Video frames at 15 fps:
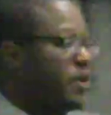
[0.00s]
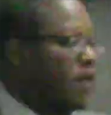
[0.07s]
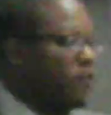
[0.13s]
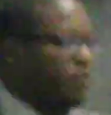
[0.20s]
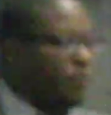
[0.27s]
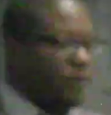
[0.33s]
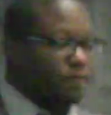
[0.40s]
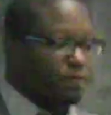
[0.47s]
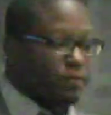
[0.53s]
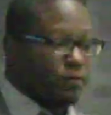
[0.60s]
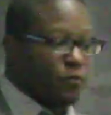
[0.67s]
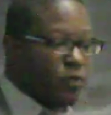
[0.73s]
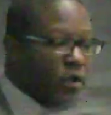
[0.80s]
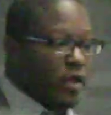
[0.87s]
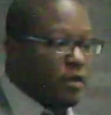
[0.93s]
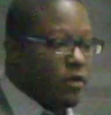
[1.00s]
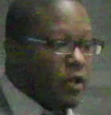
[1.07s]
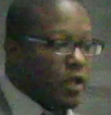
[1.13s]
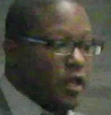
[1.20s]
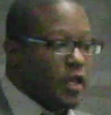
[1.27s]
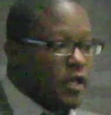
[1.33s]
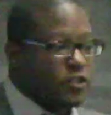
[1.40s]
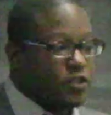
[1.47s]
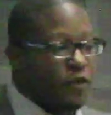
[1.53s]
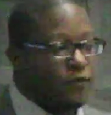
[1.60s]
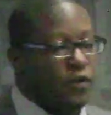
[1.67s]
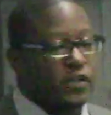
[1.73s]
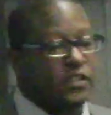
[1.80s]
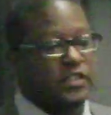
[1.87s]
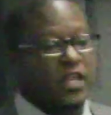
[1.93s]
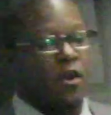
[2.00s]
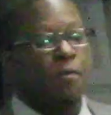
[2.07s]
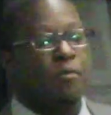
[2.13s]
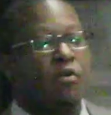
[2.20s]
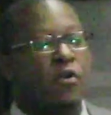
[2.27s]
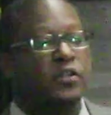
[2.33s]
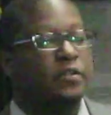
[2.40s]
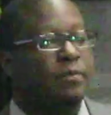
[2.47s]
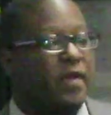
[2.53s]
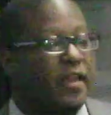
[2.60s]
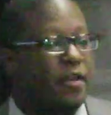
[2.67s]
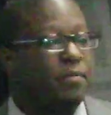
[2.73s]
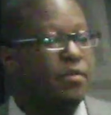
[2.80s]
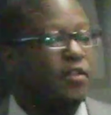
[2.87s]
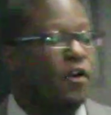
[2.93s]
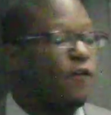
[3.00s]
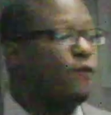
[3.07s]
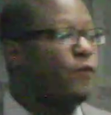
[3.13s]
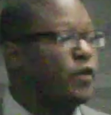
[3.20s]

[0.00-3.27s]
the government, right? So if you're a single person making below